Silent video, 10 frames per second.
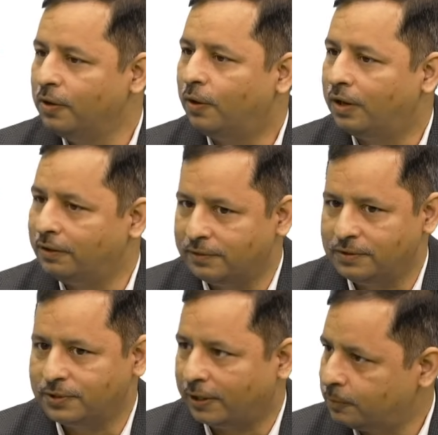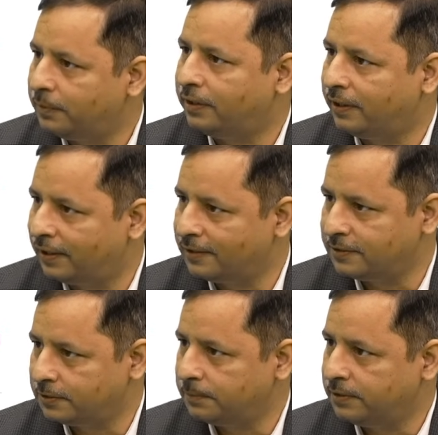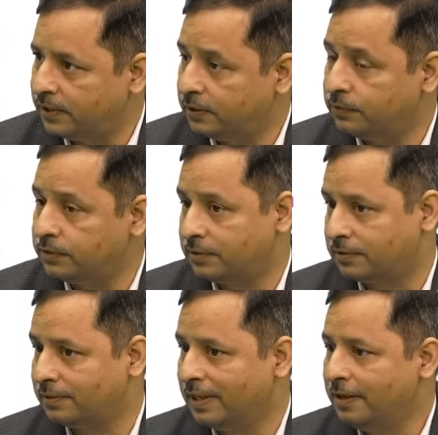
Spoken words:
or even psychometric assessment done, which is